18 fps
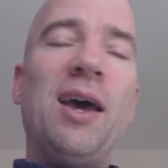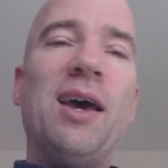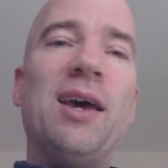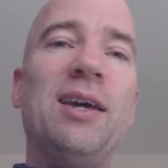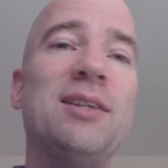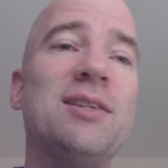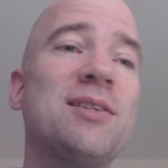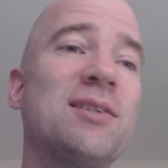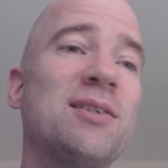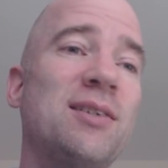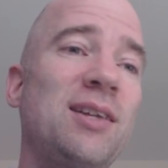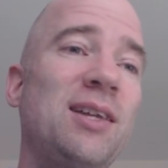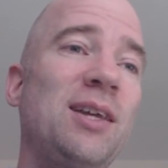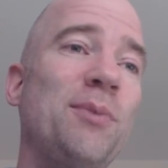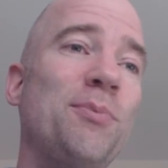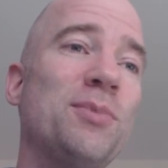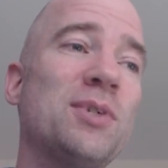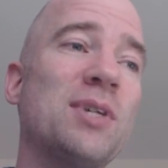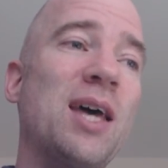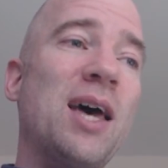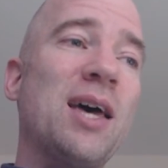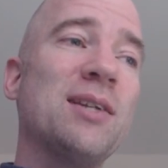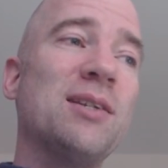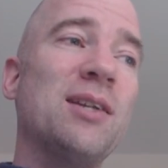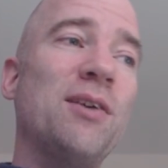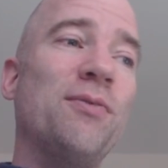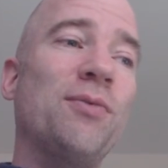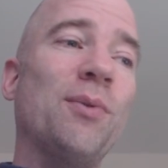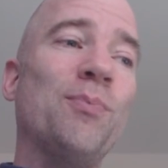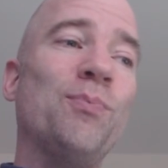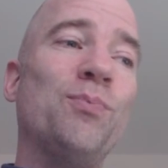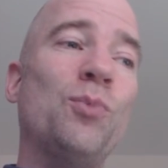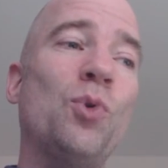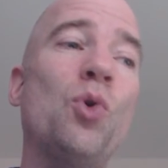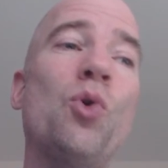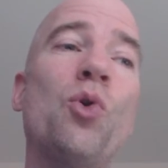It seems as if
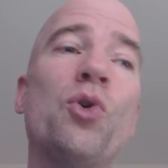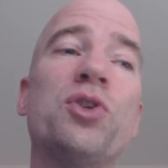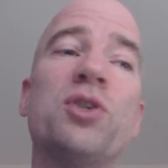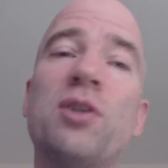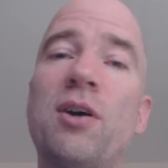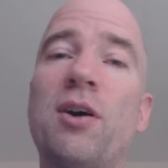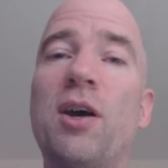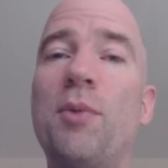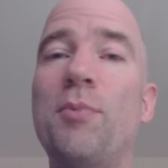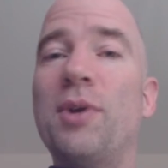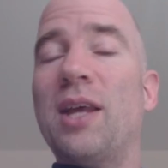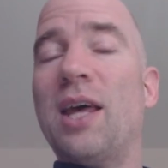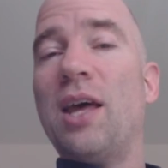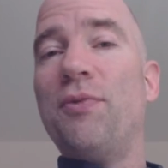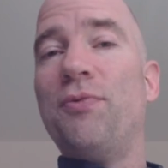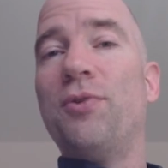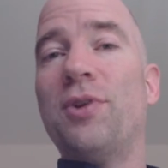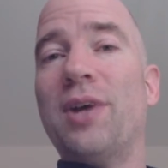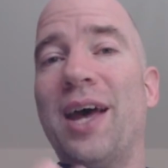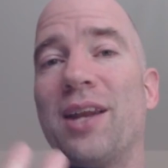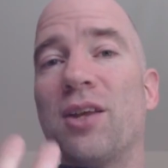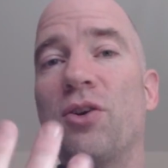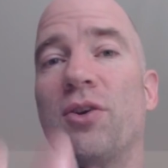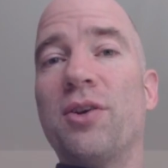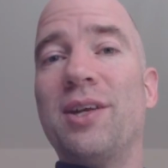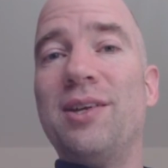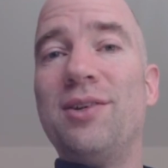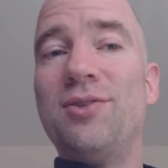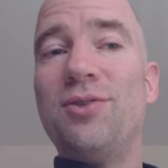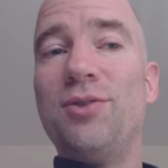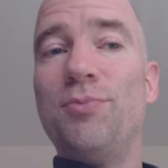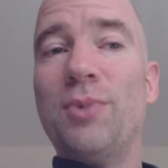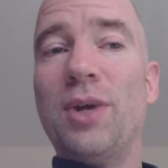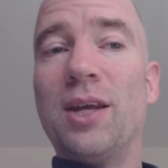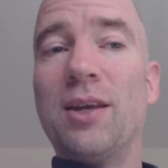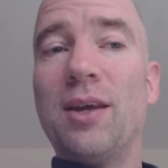more time and effort had got into
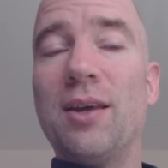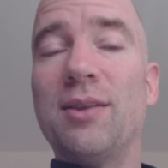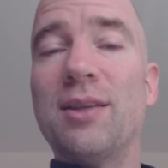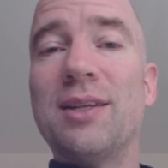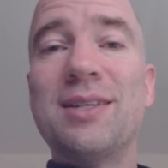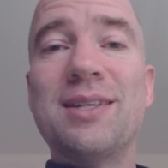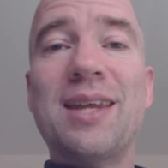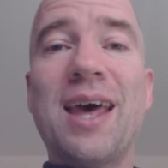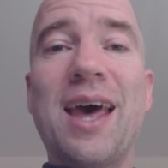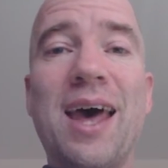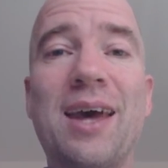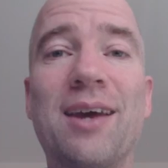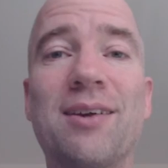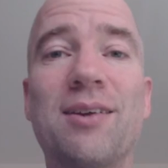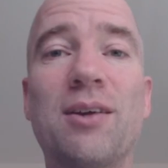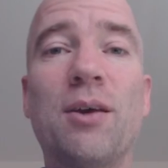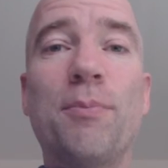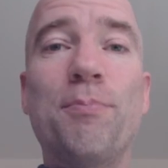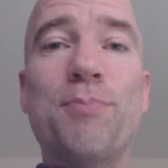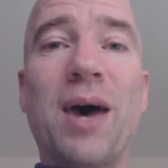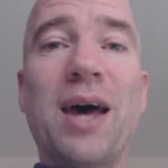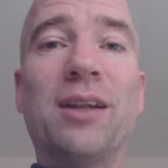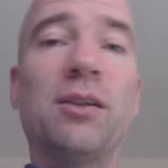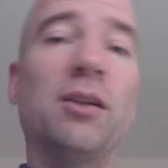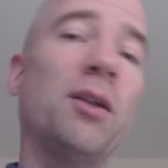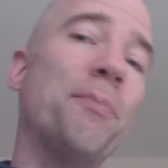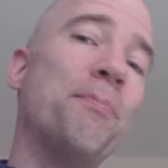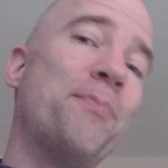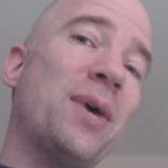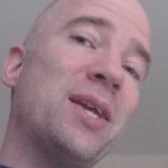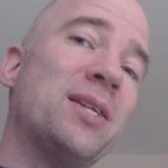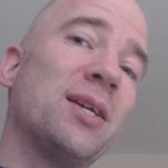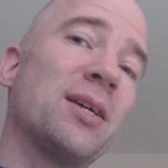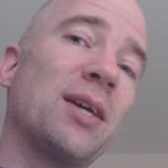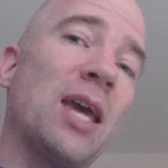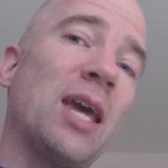making the tank battle
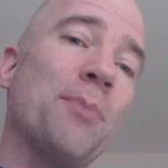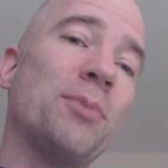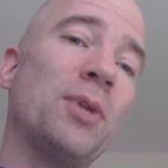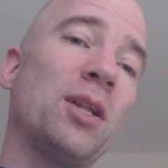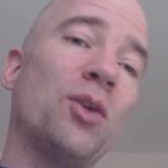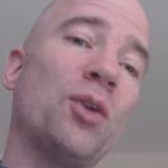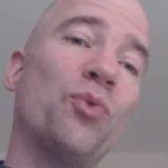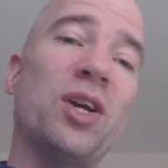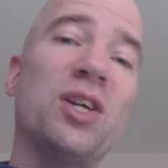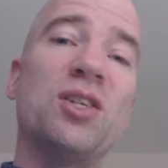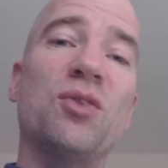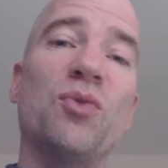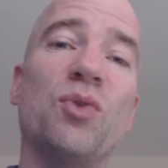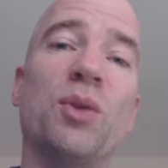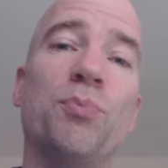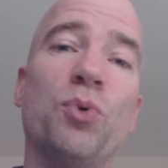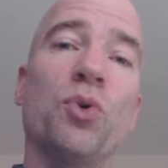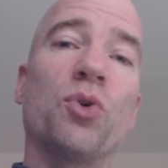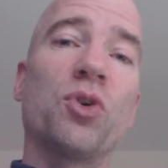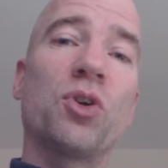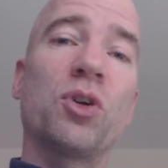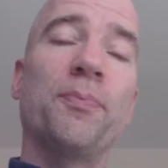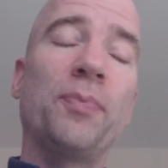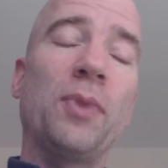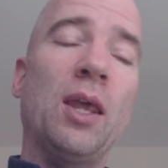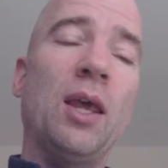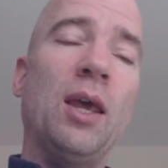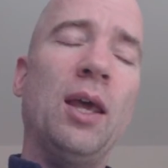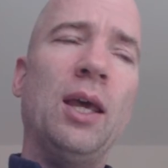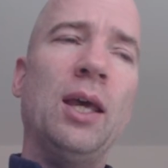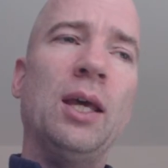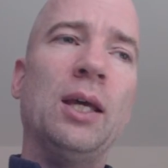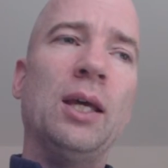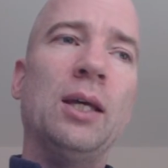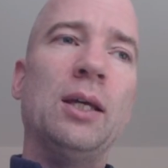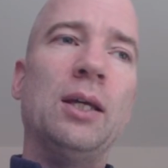metagame than the rest of the book,
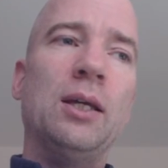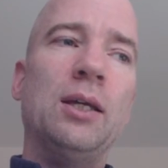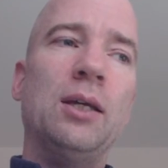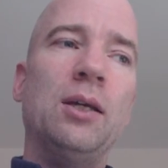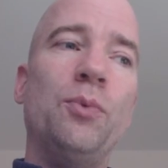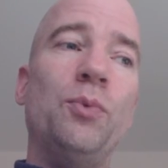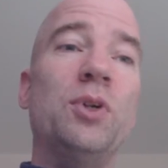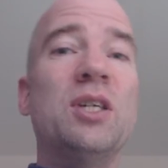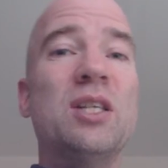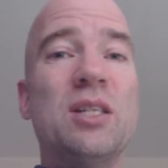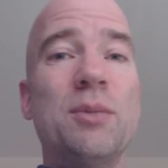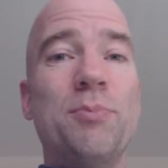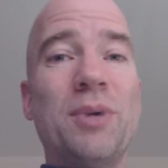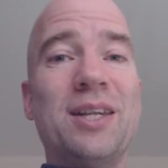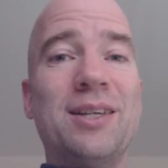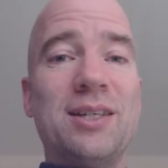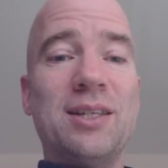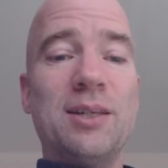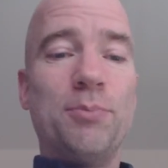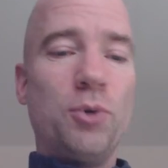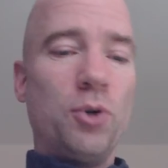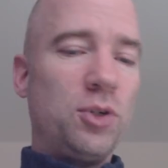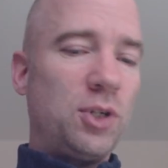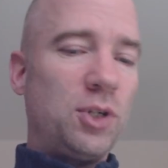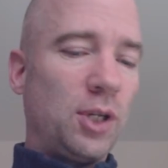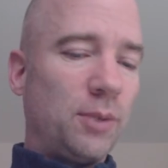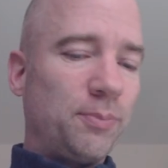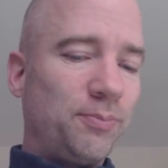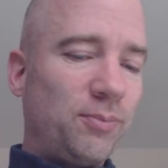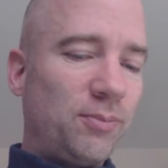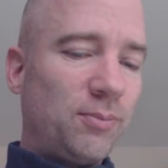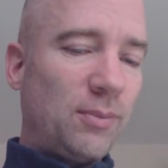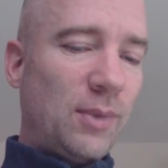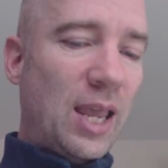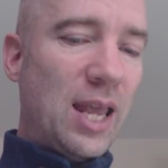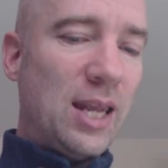which is a bit disappointing.
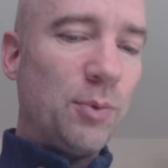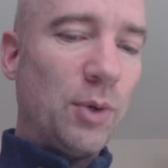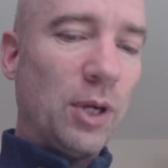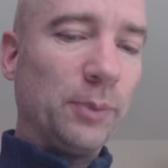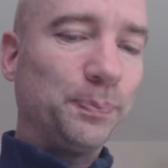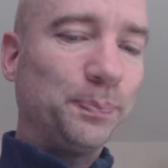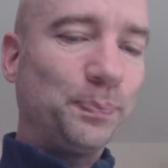Anyway.